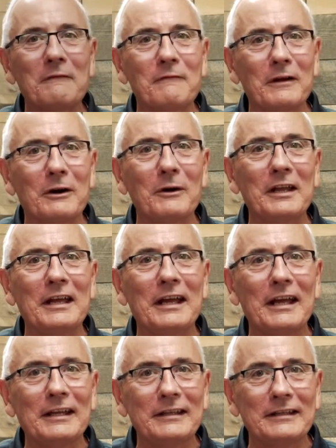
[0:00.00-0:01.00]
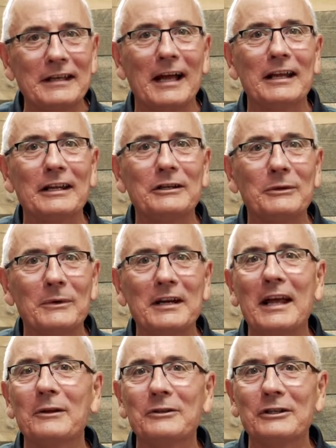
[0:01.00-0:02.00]
very excited to
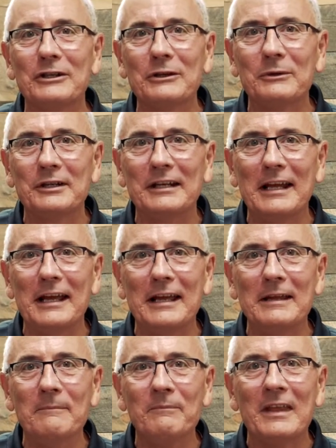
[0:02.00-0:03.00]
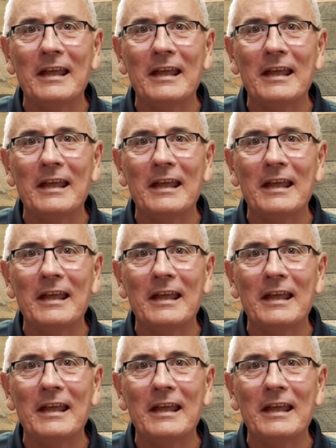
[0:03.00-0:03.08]
announce to you today